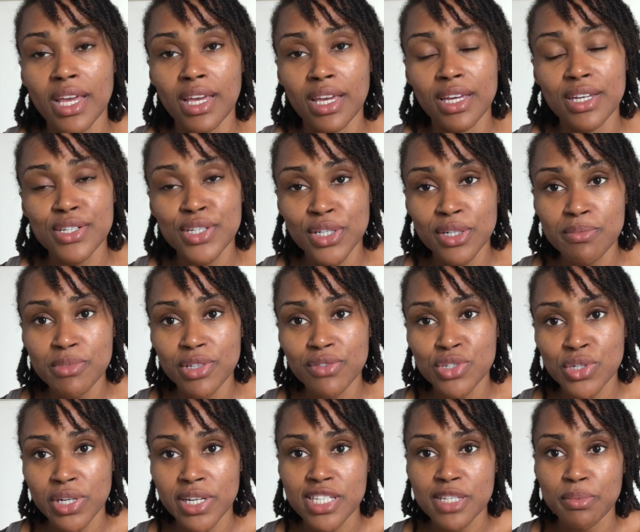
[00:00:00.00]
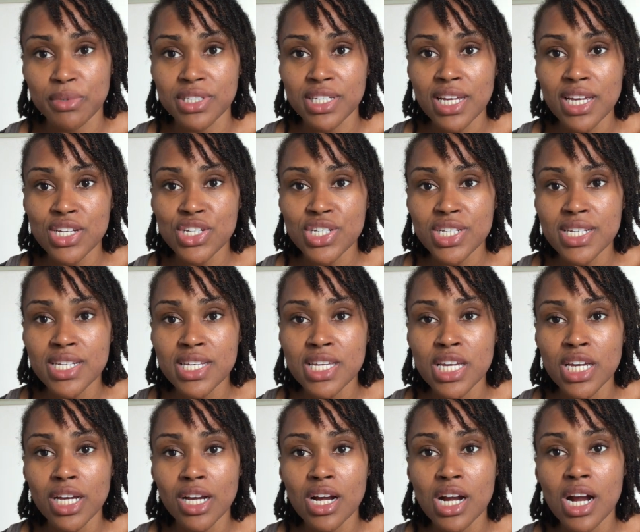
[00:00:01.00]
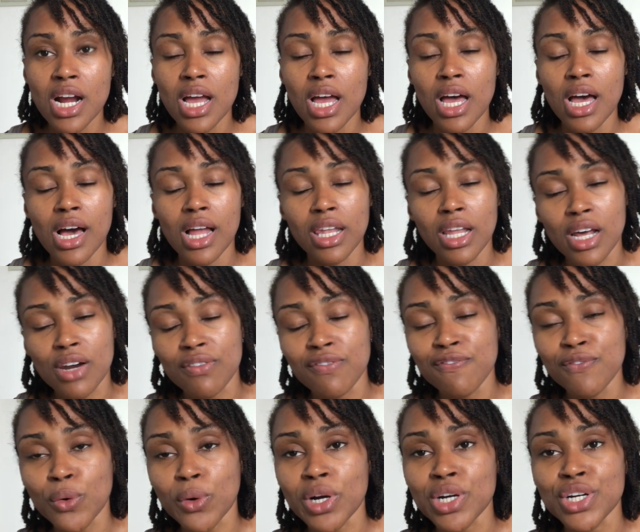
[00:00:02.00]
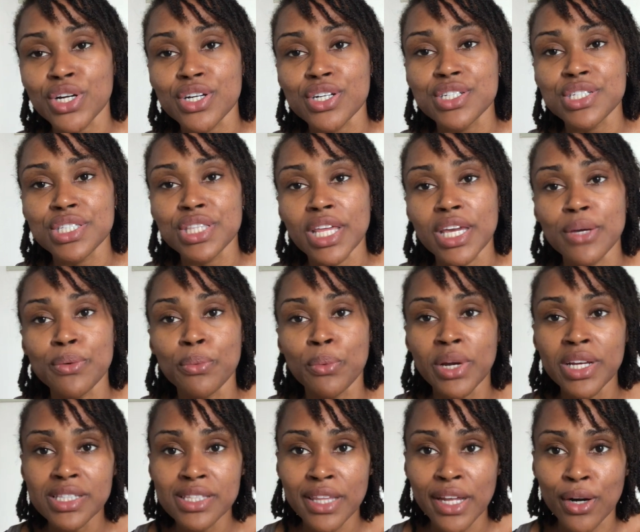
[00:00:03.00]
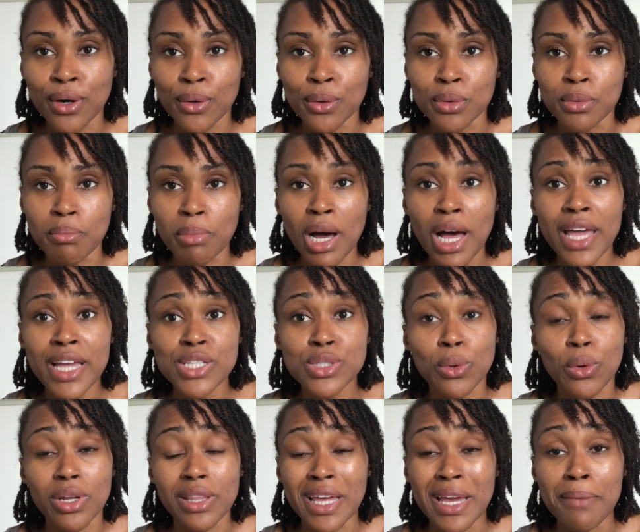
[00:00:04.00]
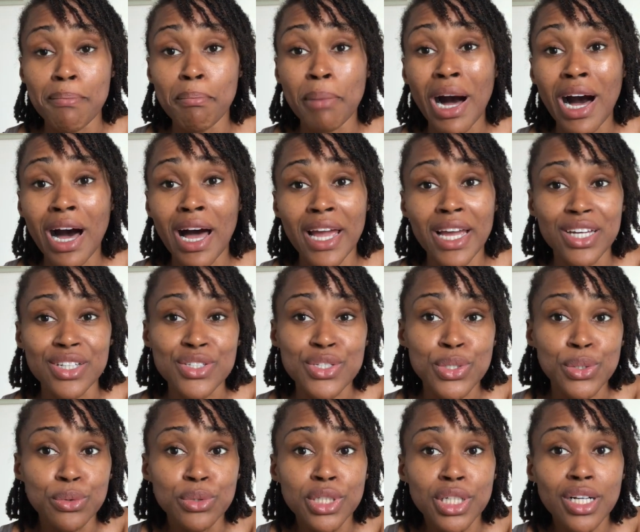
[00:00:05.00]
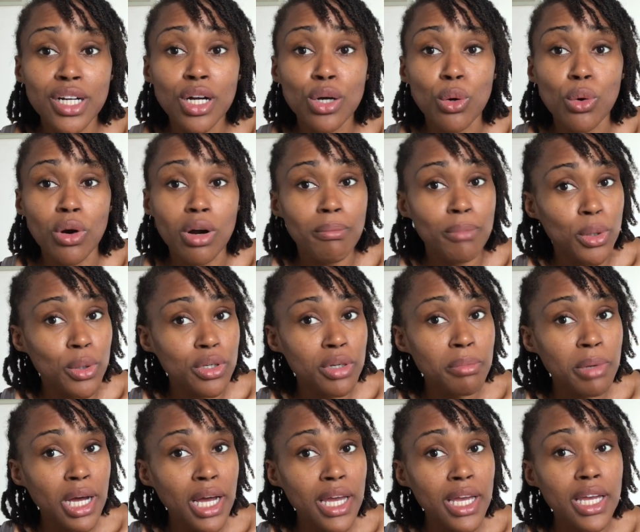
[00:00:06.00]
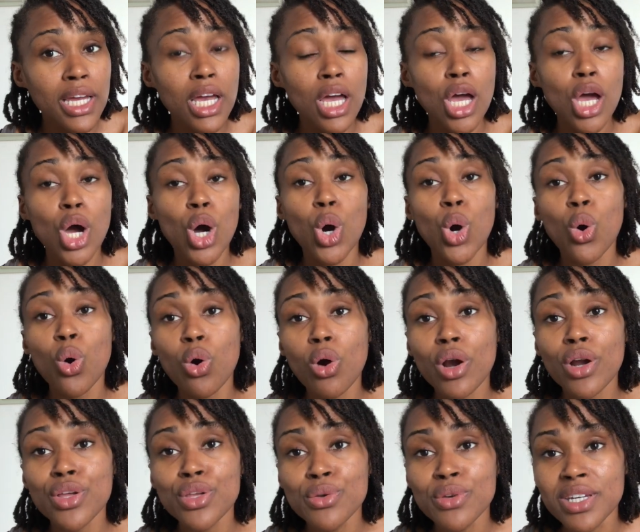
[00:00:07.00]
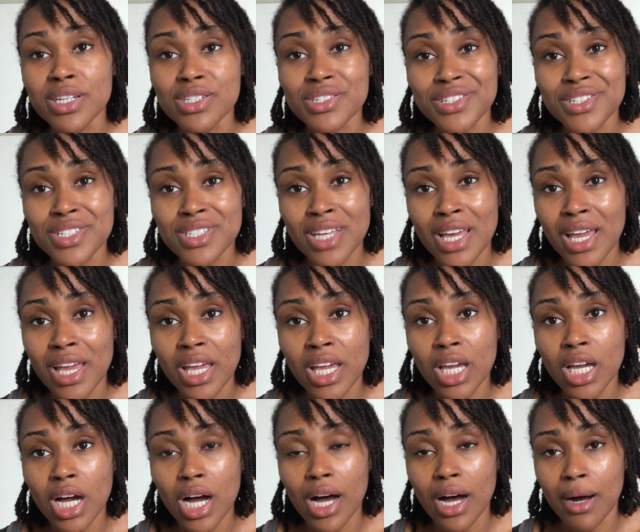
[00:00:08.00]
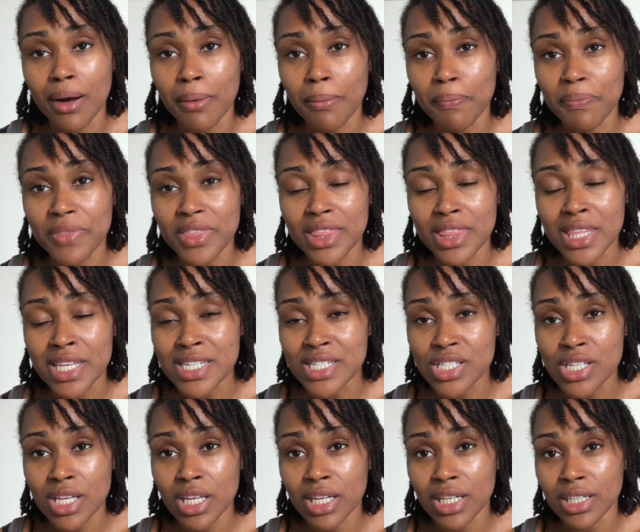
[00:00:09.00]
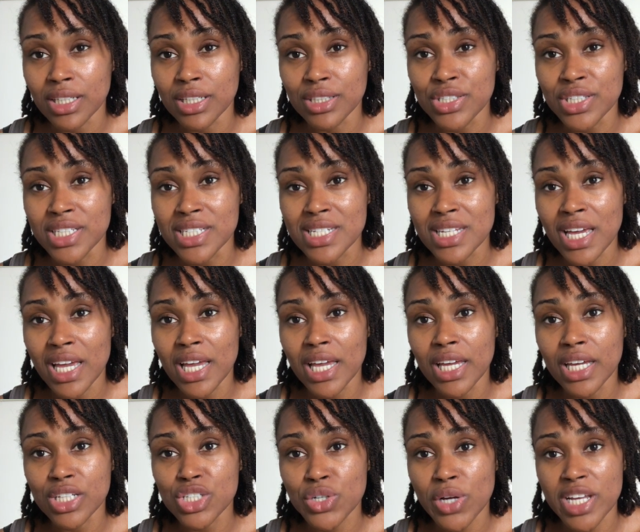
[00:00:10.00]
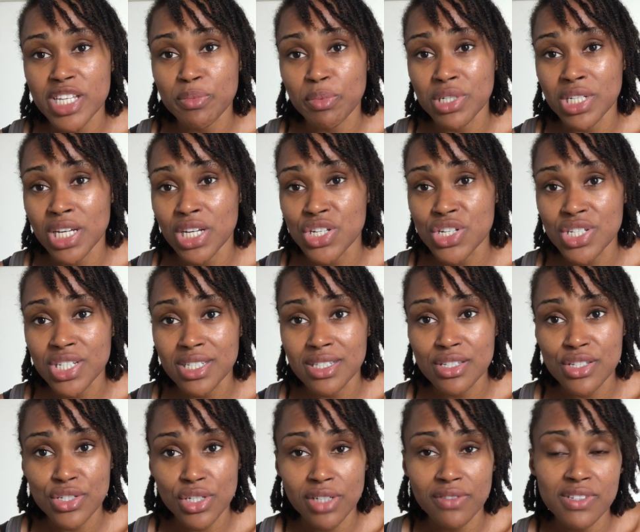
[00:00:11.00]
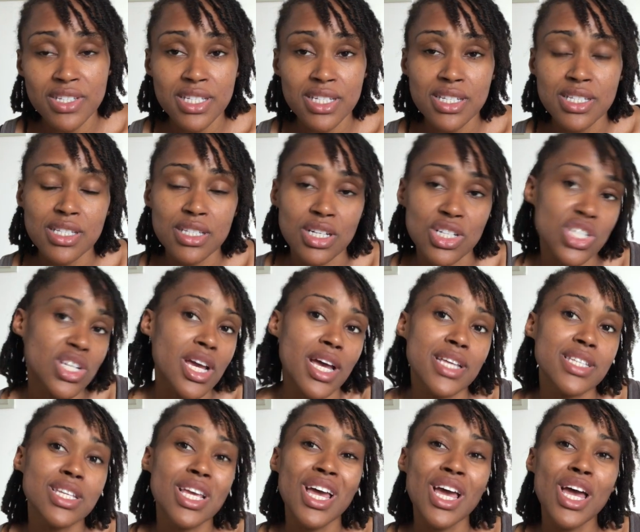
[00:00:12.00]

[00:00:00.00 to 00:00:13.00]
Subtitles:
In terms of transportation here, a lot of foreigners, they rent their own bikes, or they buy a scooter or a motorbike, or you can just take you can take transportation services such as